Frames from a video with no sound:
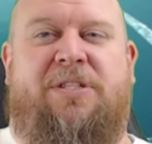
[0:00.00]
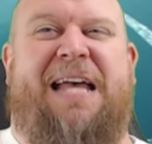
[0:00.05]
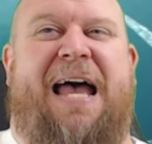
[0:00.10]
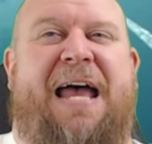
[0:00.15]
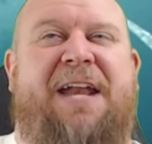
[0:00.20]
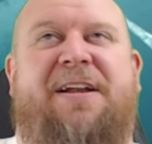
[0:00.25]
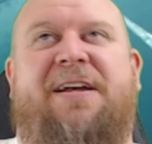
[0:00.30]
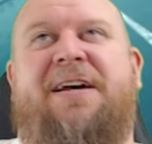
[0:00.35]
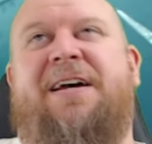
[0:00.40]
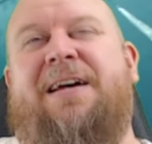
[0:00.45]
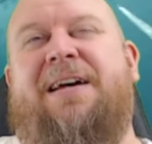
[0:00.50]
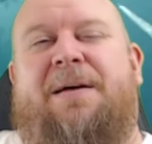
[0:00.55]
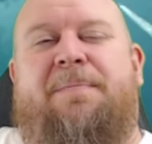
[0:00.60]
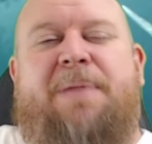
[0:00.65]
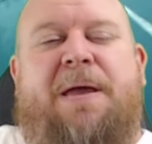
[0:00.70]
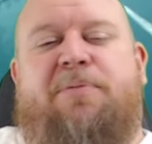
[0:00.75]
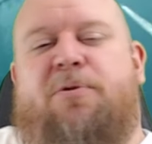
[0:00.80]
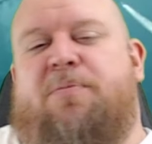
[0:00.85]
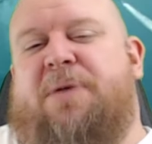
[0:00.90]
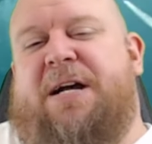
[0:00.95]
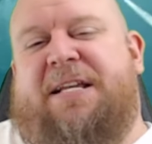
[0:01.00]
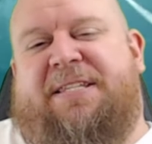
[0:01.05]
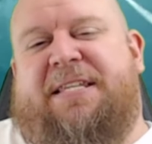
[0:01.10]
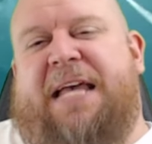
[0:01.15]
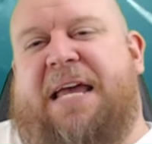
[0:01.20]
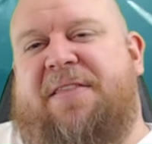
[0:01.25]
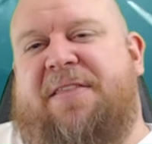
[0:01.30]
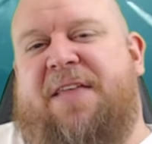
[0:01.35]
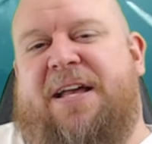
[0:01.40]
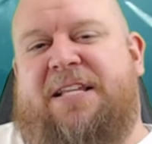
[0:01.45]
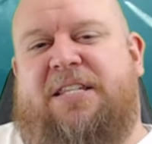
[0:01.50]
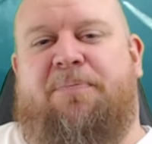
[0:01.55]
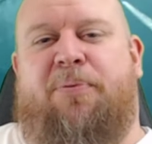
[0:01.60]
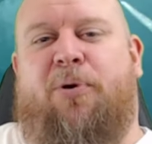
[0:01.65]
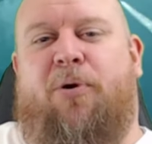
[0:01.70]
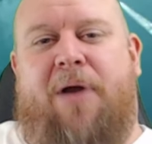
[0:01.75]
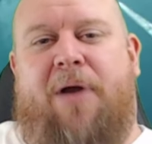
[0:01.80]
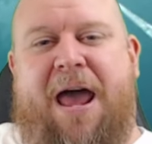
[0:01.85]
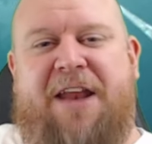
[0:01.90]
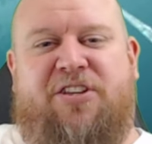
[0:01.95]
And people might say that that's a
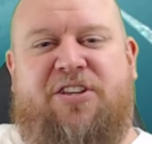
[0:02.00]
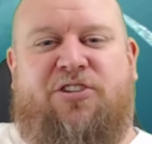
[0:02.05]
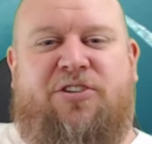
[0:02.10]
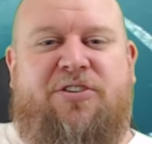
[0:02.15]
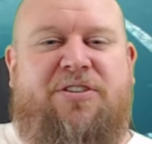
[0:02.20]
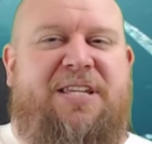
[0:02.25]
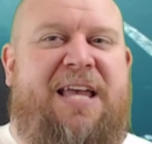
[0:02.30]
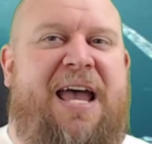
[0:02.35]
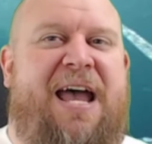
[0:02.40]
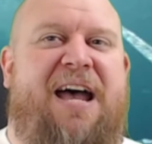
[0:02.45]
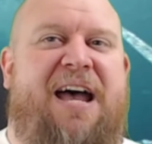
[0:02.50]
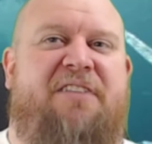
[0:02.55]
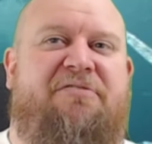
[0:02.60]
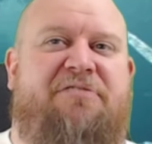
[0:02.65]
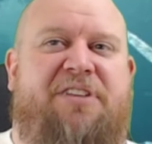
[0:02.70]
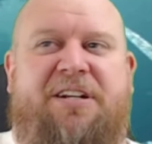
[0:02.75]
poor attitude to have,